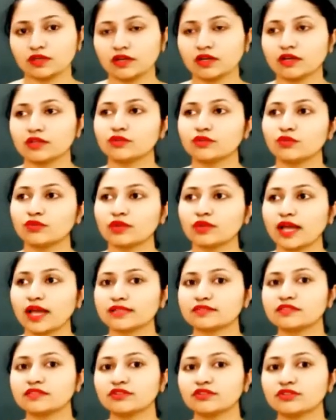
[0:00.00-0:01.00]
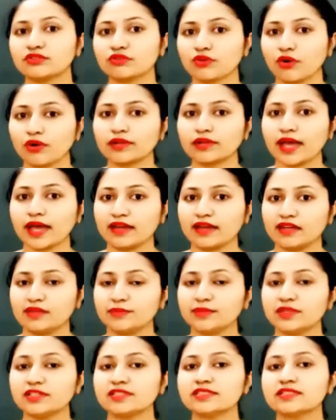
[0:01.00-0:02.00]
known as the draught
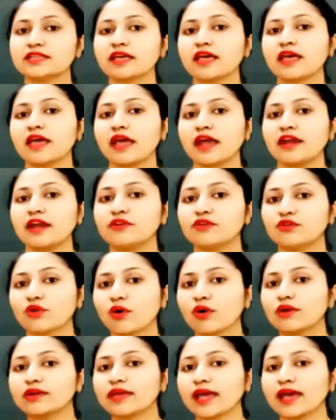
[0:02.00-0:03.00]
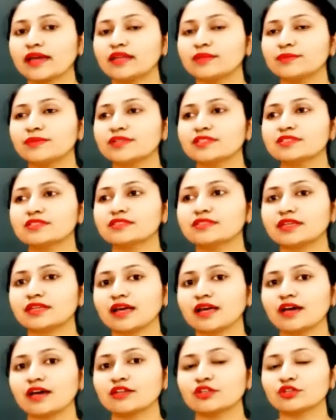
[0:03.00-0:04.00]
animals, and draught animals, they
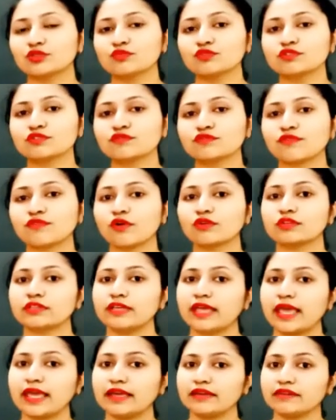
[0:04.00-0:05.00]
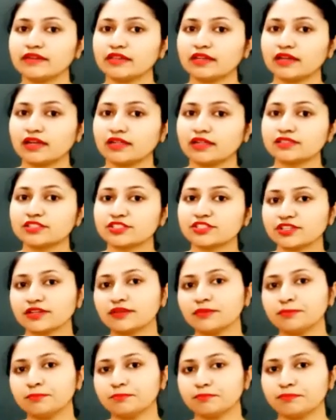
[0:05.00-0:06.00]
are used for the
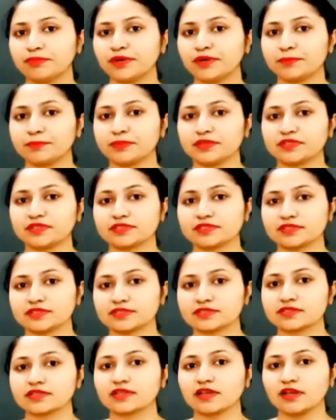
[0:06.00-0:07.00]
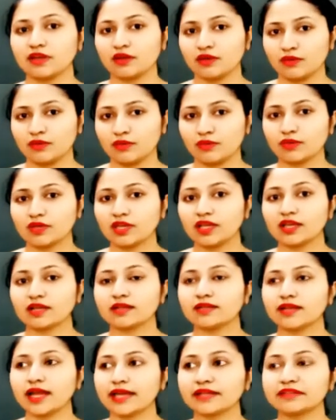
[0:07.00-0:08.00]
agriculture purposes.
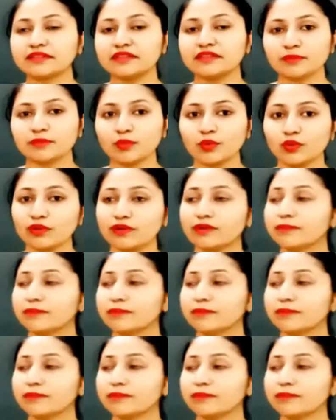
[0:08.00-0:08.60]
Okay, like the bull.